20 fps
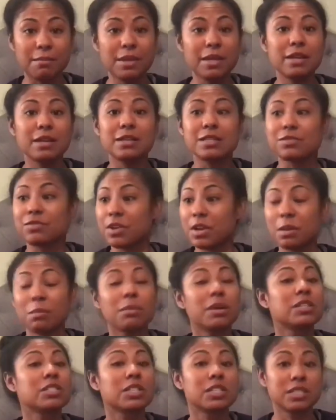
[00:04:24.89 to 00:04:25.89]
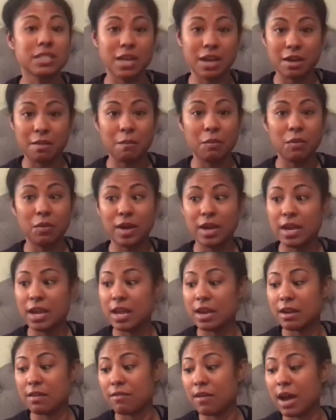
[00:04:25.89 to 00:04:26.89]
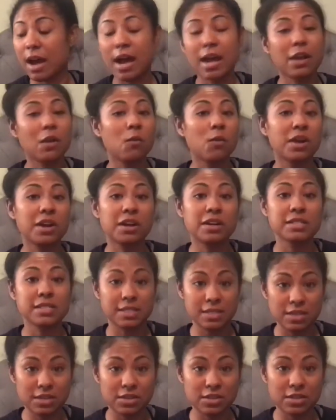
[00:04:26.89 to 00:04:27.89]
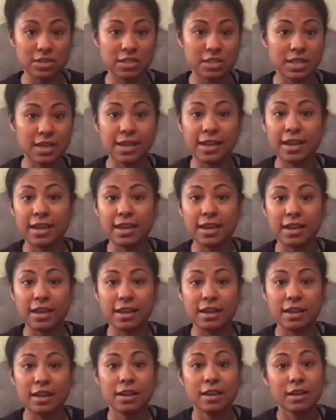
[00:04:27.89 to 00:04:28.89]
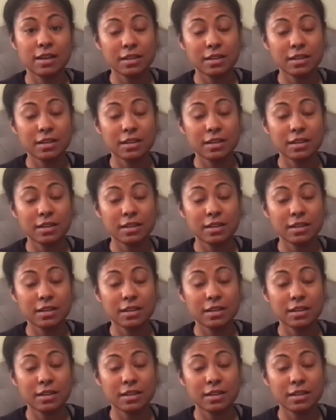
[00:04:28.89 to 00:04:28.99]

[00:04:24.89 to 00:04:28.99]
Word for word: Me is very much a tomboy and if I could wear sneakers and